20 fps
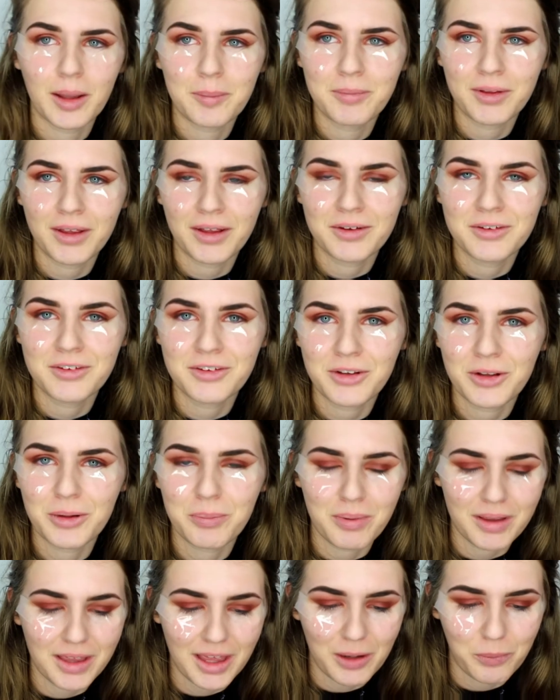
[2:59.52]
I'm going
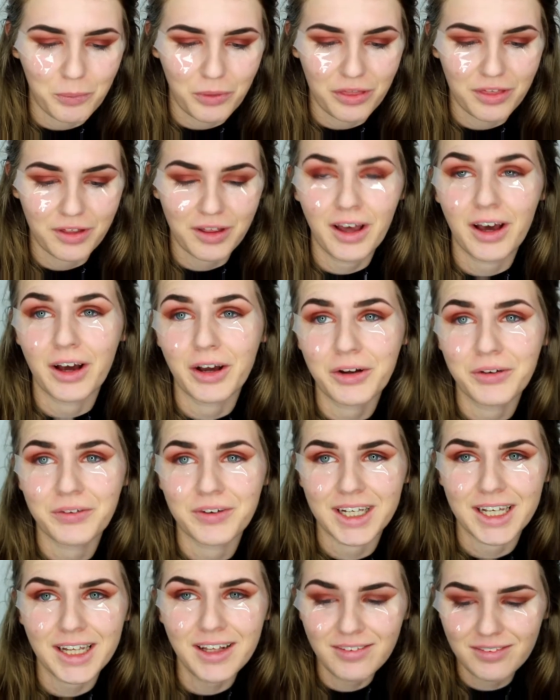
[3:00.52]
to begin with the cut
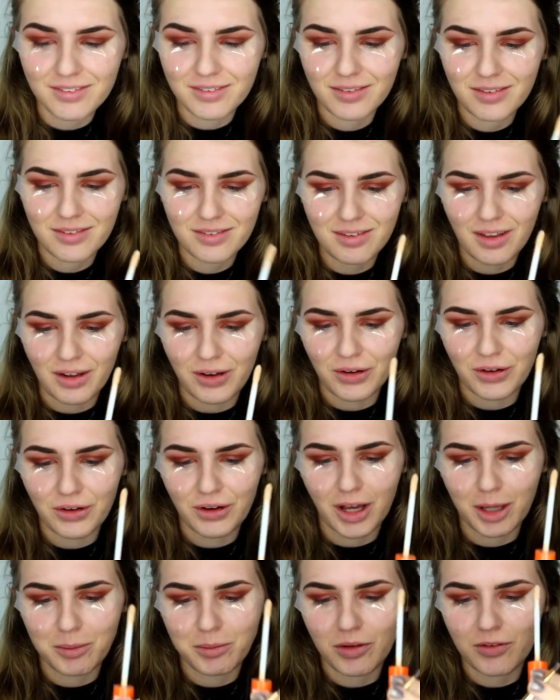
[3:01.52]
crease, so
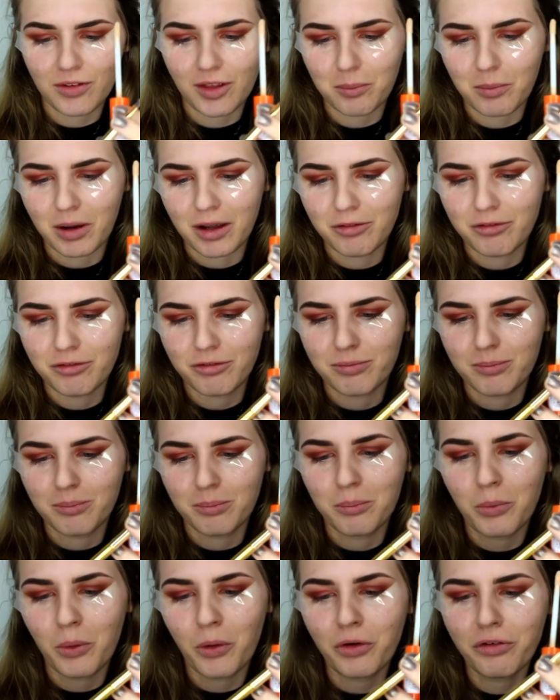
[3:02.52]
I'm using my
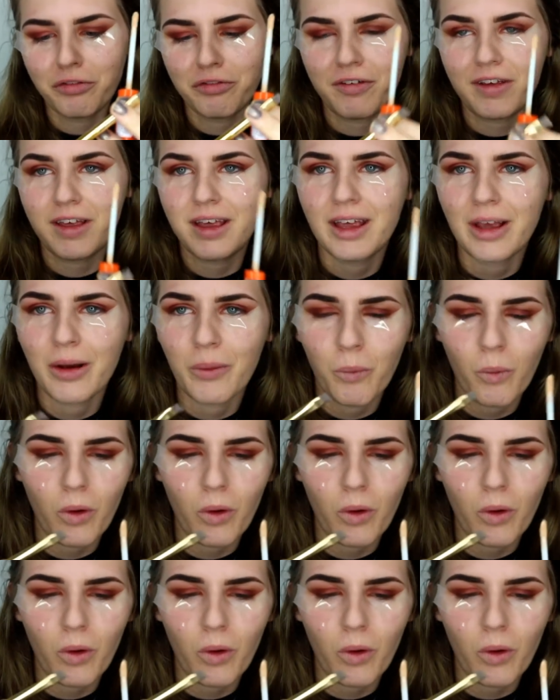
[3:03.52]
Morphe